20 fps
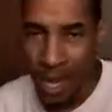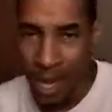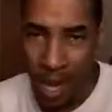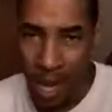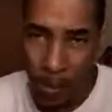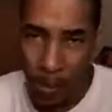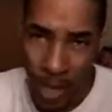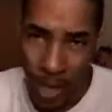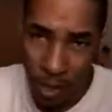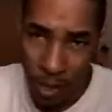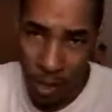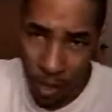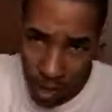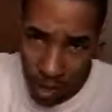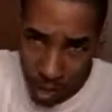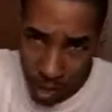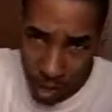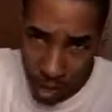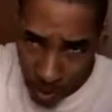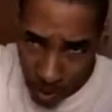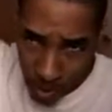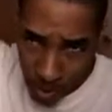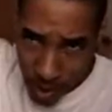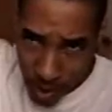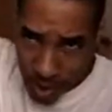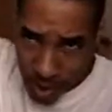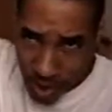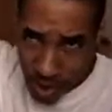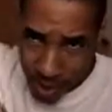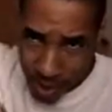Got my trusty weapon
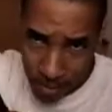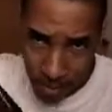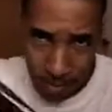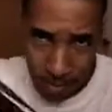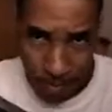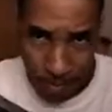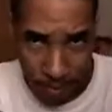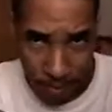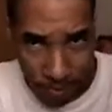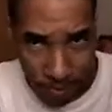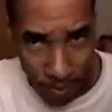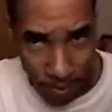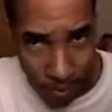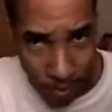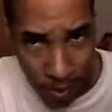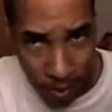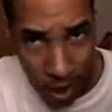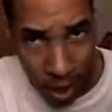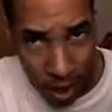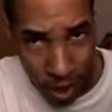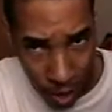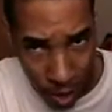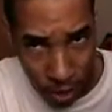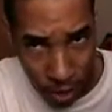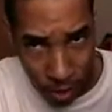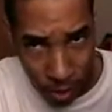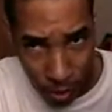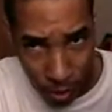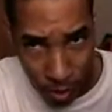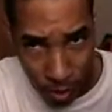right here,
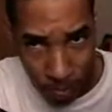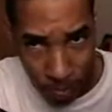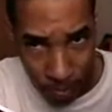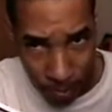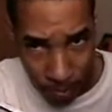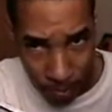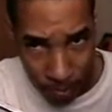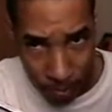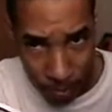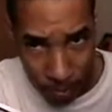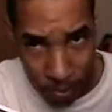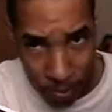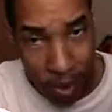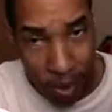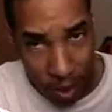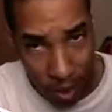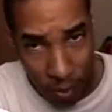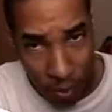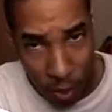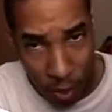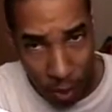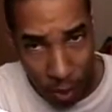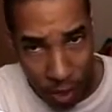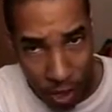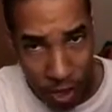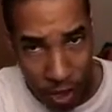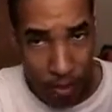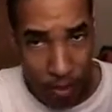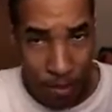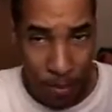longsword, of
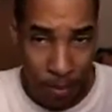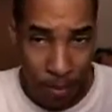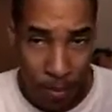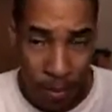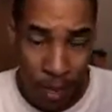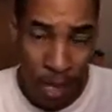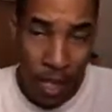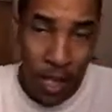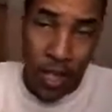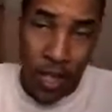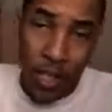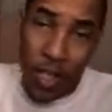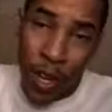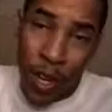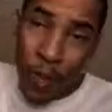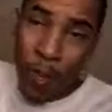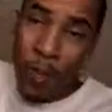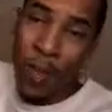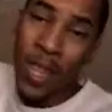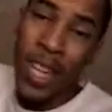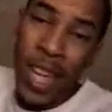course. So